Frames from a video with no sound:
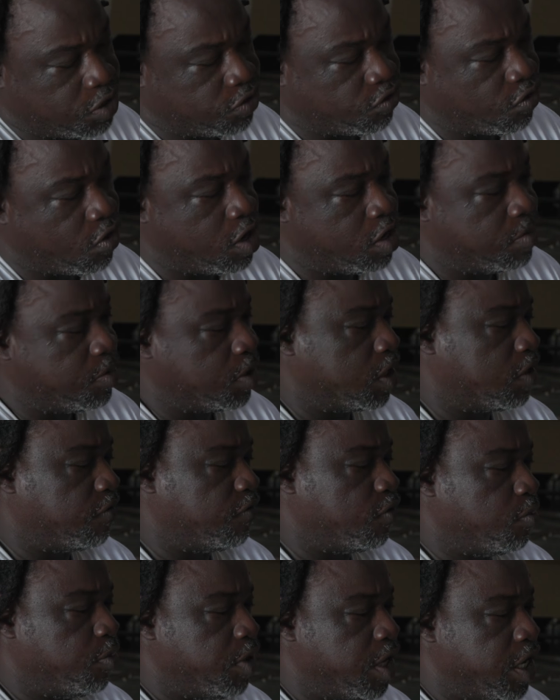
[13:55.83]
drawing it because if
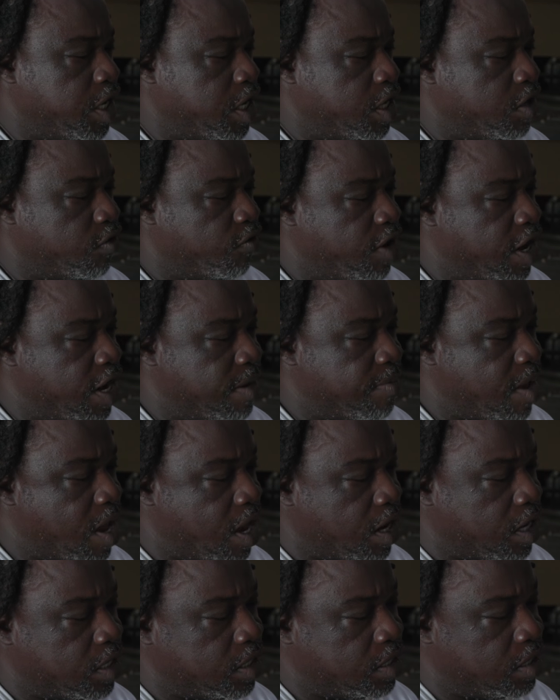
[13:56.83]
you paint it, the red
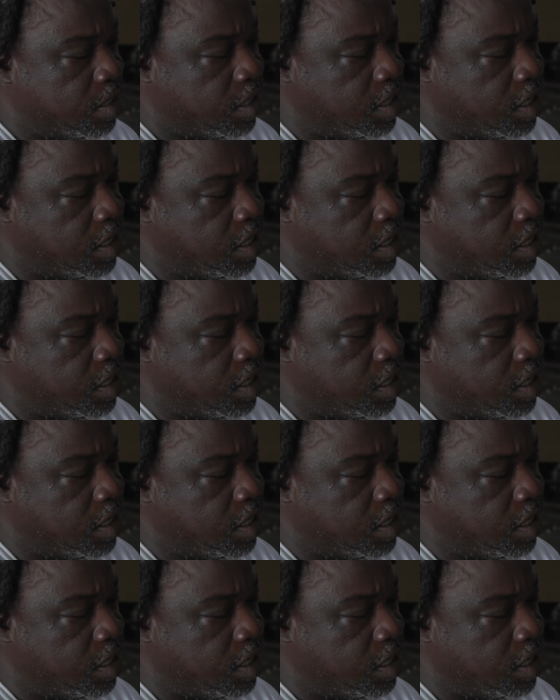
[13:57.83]
marker,